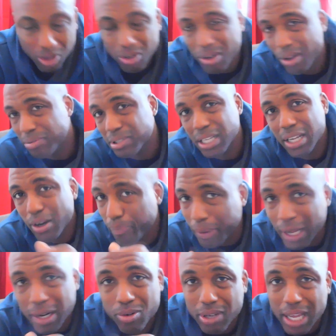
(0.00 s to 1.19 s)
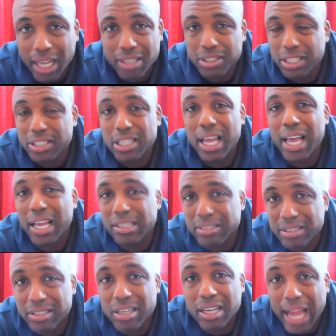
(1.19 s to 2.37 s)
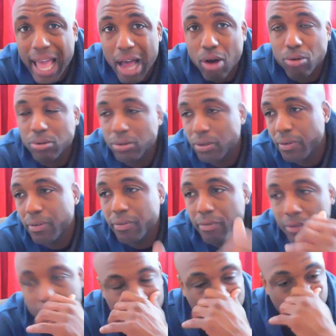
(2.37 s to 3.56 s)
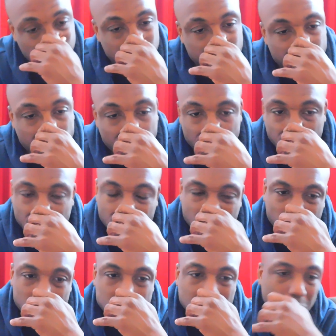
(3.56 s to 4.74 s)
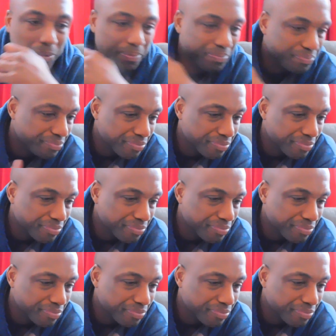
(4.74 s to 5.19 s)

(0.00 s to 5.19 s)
You know what I'm saying? Don't play no games. You get your ass taken out. You know, so